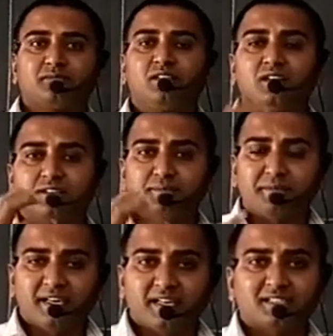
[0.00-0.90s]

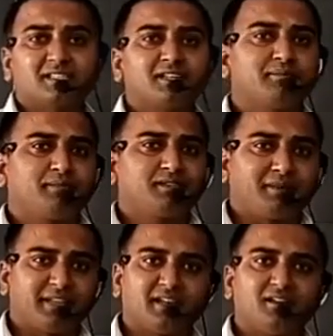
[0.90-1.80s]

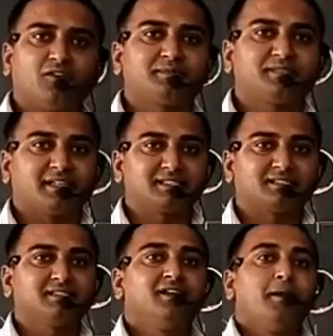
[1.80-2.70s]
Spherical
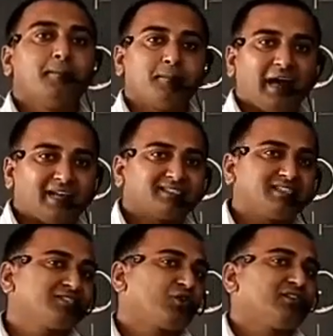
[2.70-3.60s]
objects, mass
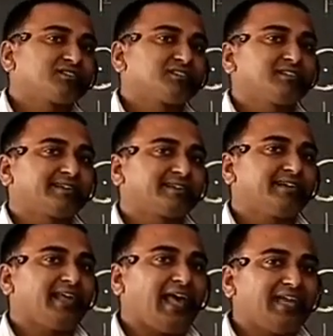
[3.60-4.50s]
is
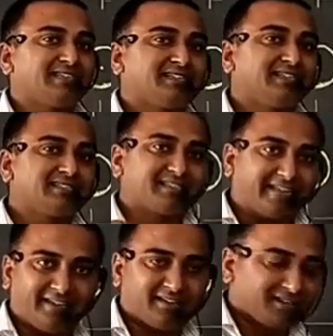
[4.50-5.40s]
concentrated at its
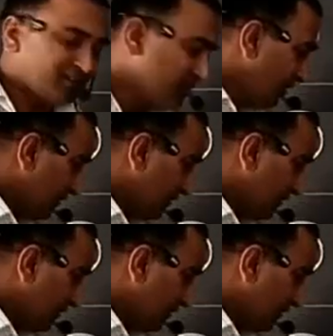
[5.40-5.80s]
center.